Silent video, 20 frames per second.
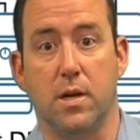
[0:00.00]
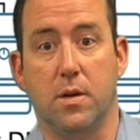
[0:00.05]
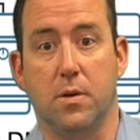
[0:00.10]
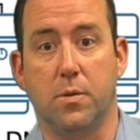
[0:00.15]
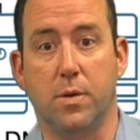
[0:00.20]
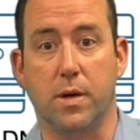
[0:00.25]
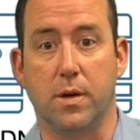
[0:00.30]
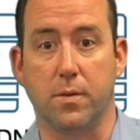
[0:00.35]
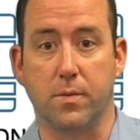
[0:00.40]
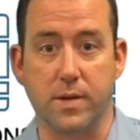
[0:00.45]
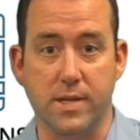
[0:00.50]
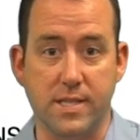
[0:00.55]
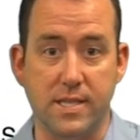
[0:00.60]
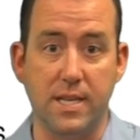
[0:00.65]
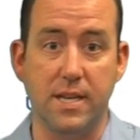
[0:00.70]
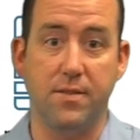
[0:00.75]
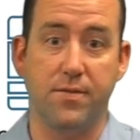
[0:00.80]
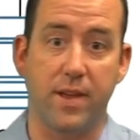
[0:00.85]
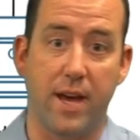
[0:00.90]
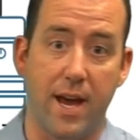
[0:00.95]
will
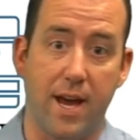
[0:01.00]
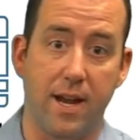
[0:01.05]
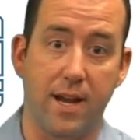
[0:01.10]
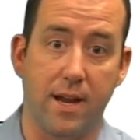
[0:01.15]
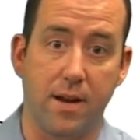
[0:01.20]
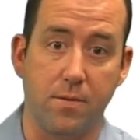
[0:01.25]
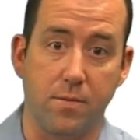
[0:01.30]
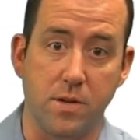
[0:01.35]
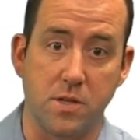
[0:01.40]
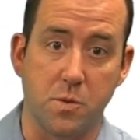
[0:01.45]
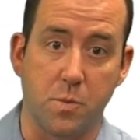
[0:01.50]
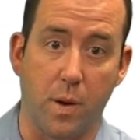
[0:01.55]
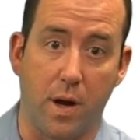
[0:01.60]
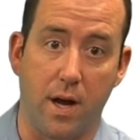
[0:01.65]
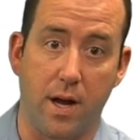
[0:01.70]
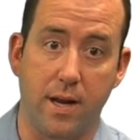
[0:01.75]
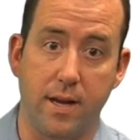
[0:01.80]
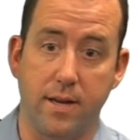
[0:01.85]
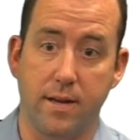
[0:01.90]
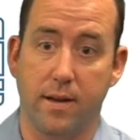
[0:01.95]
receive that and
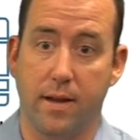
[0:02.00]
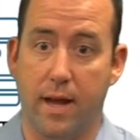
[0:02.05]
respond.